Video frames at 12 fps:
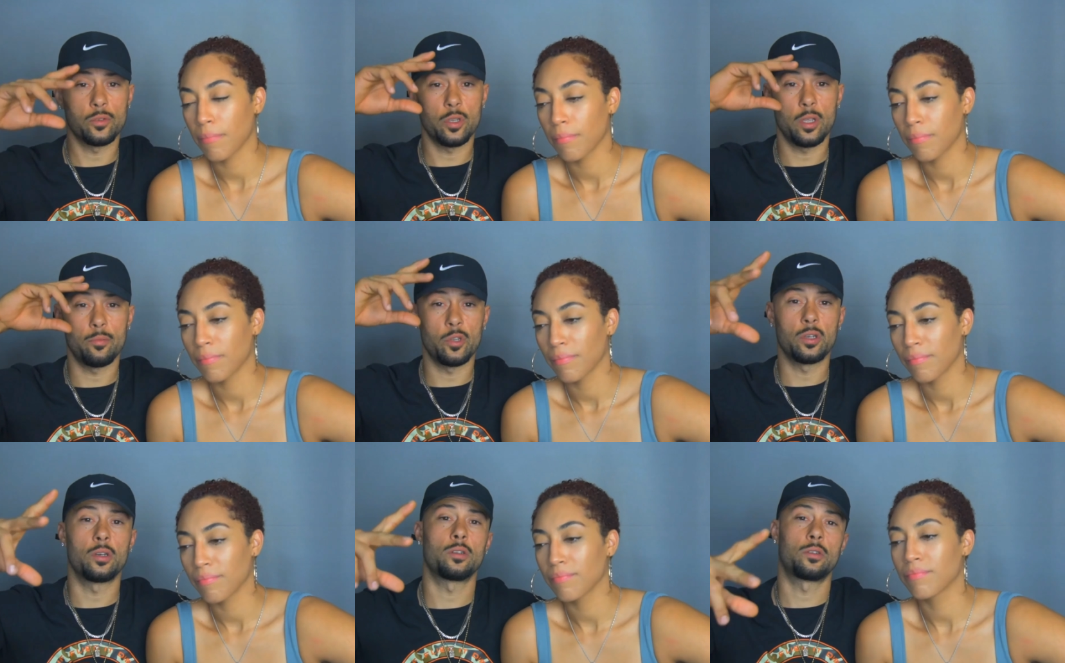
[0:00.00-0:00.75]
Speaker 1: what I'm saying?
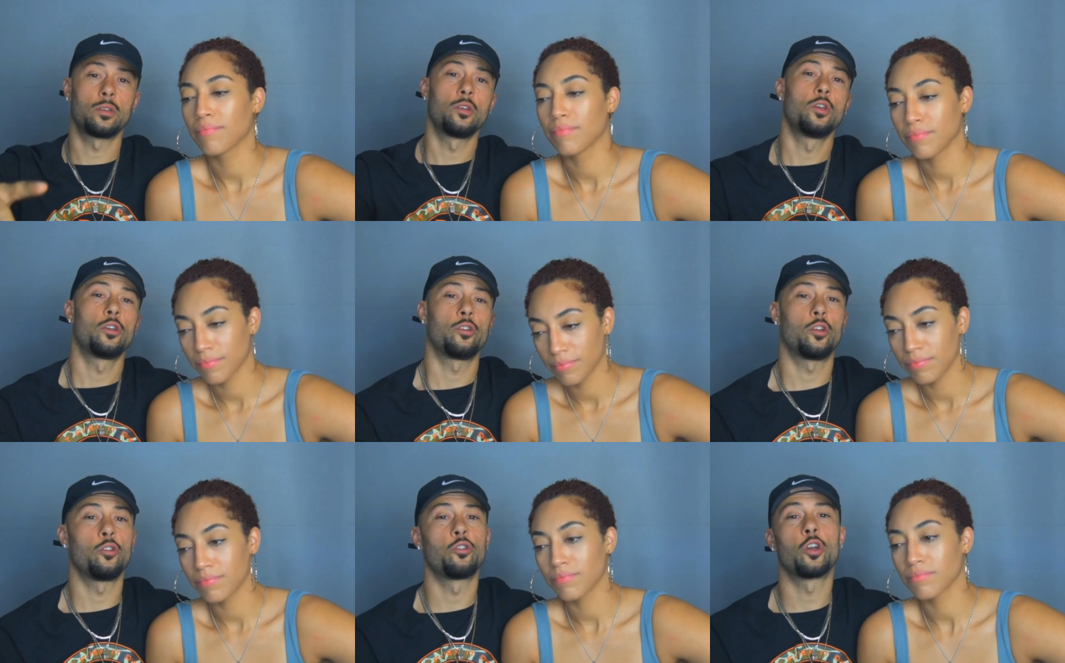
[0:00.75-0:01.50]
Because
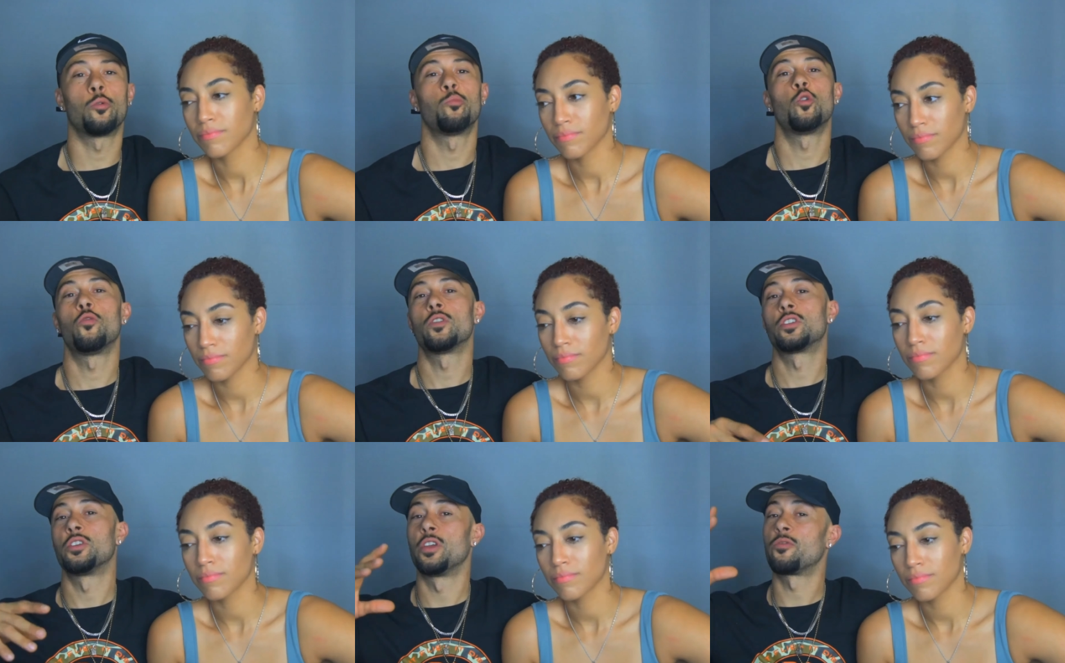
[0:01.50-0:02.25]
you know you come
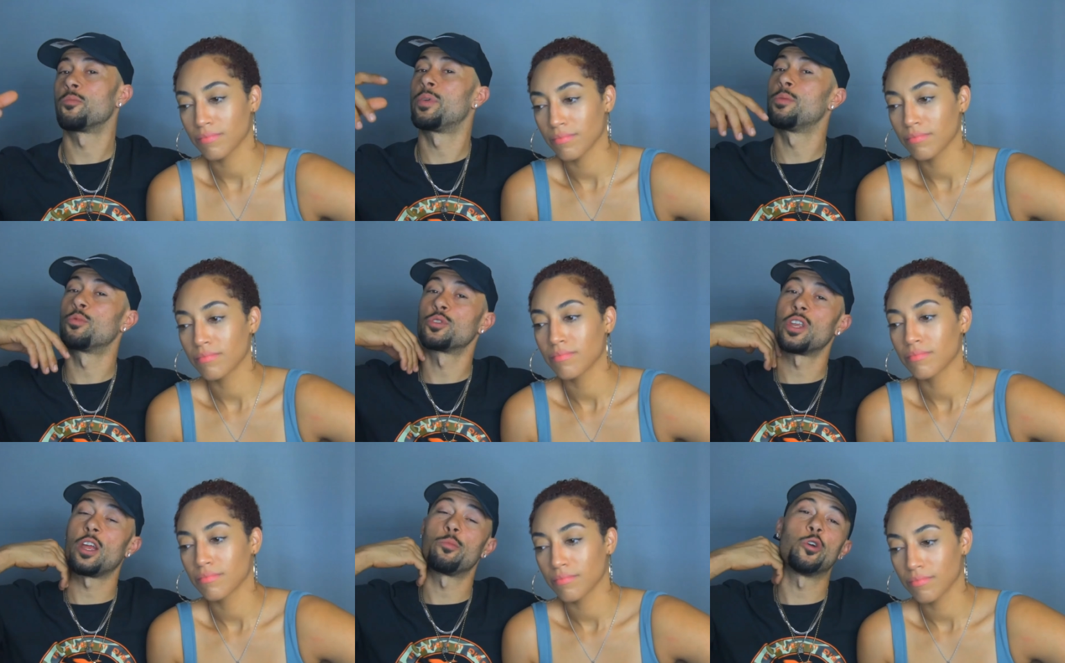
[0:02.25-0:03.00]
moving to different
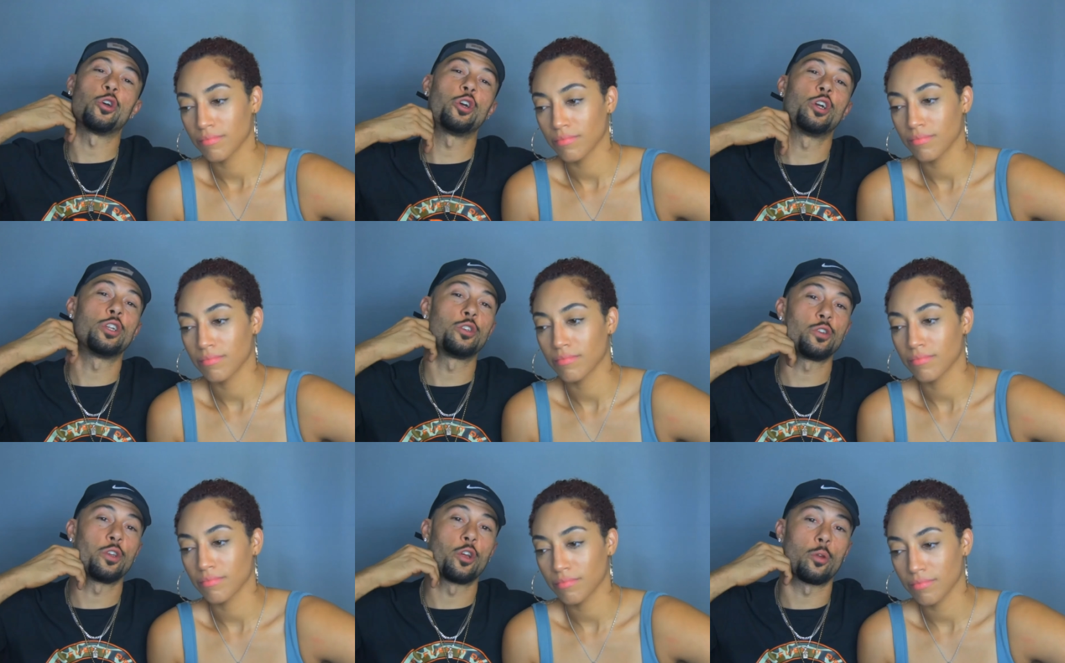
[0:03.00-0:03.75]
people's
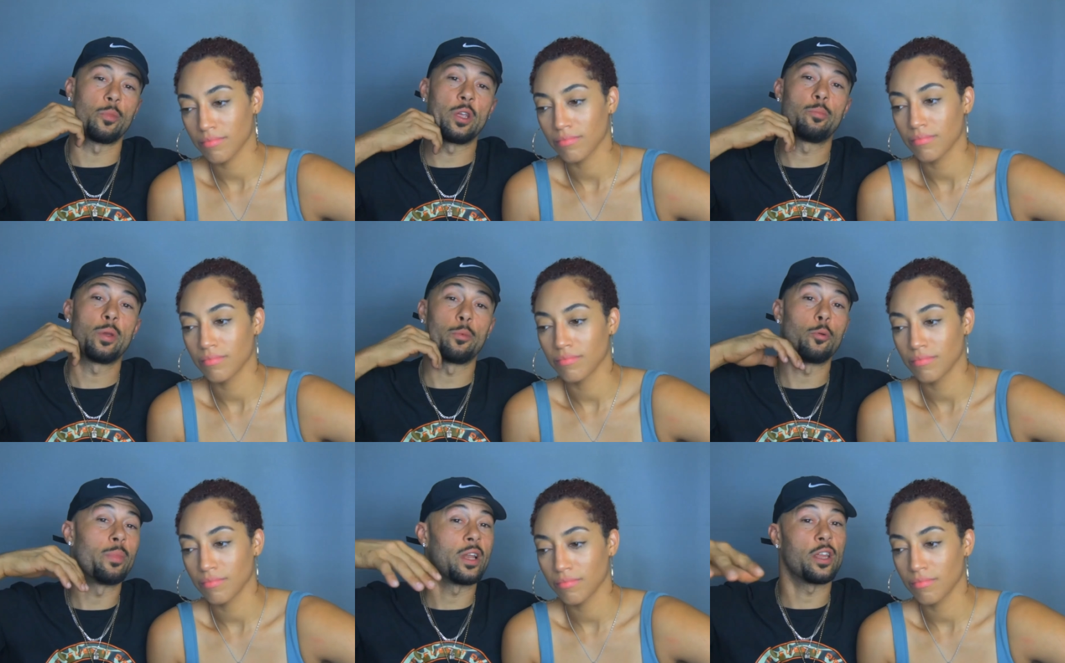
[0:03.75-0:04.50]
neighborhoods. You know what I mean?
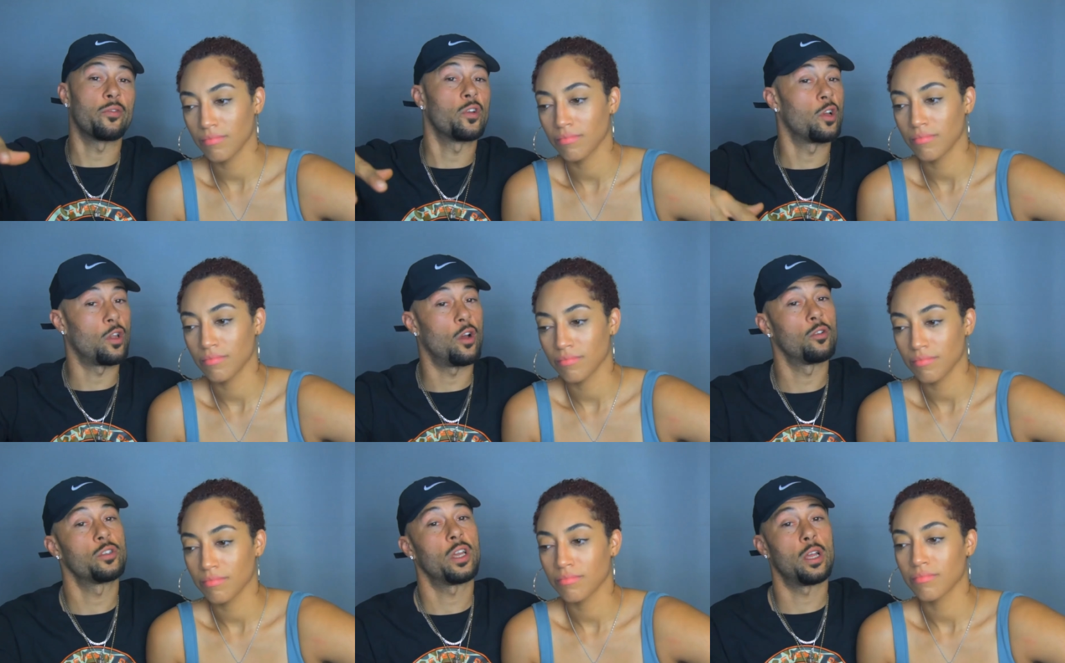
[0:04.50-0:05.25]
People have been living here a
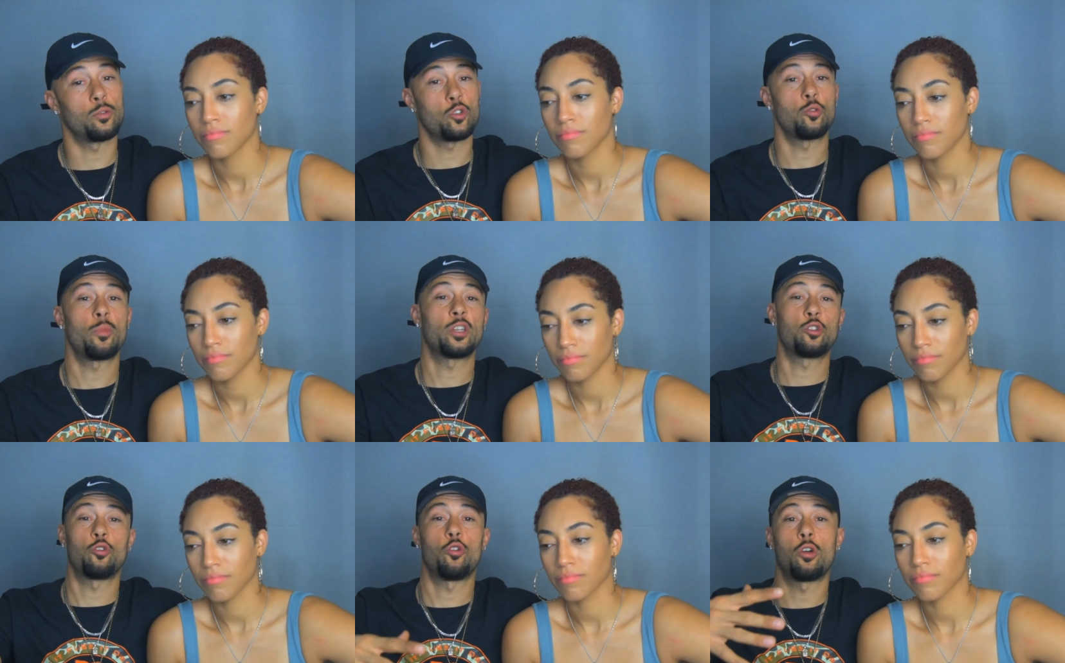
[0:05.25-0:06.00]
long time, so you
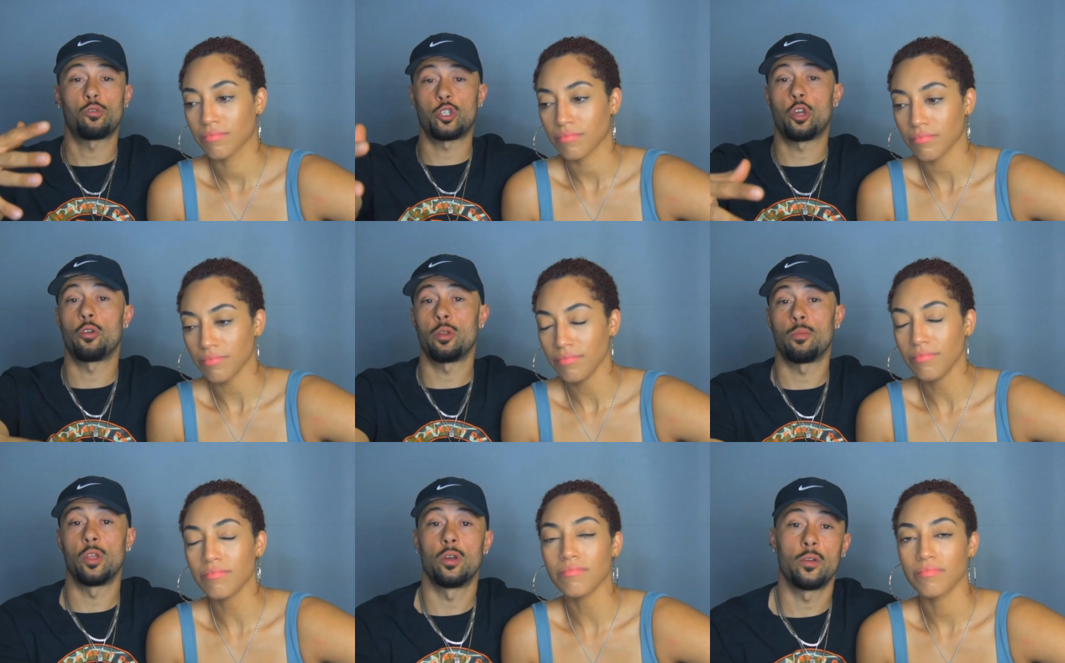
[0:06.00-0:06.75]
make sure you always show
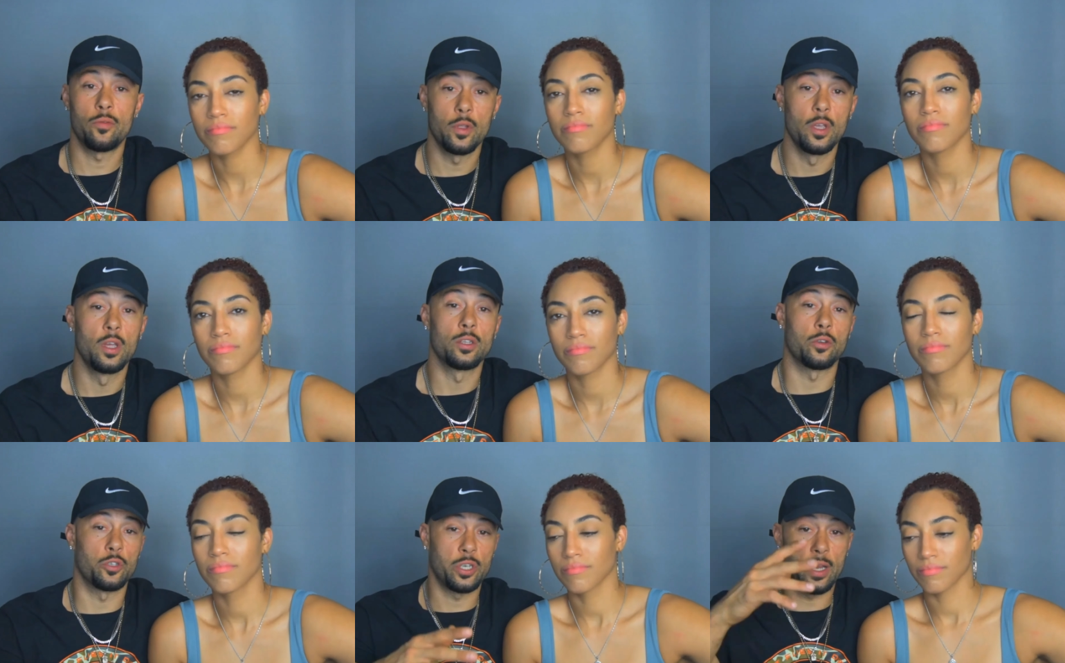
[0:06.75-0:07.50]
them love.
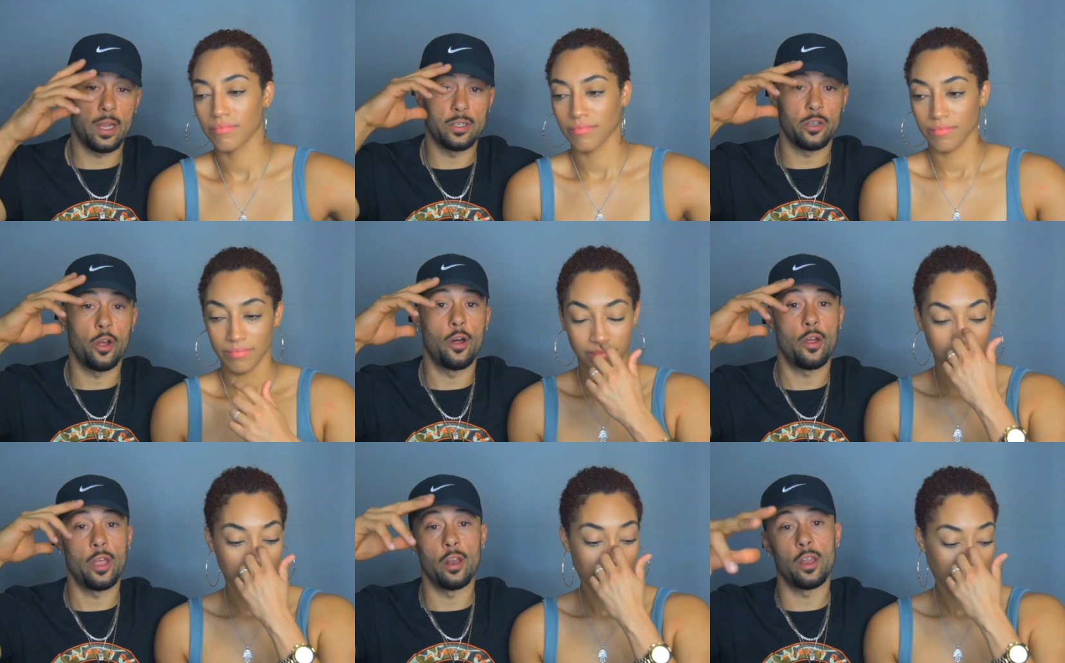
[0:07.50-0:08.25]
So shout out to
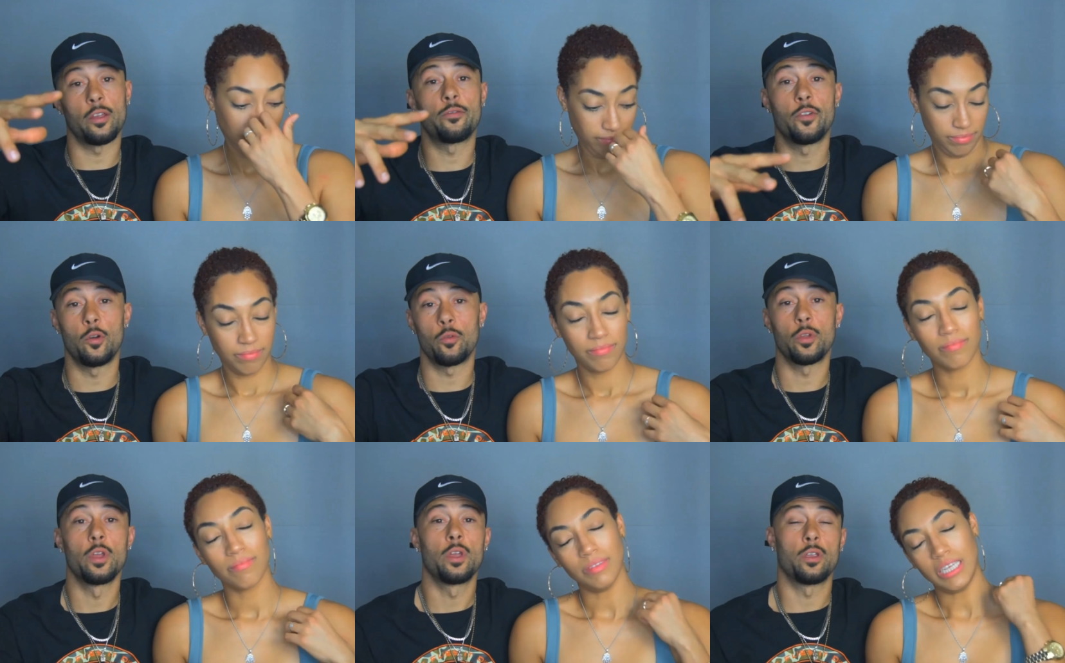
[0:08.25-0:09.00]
all LA folk.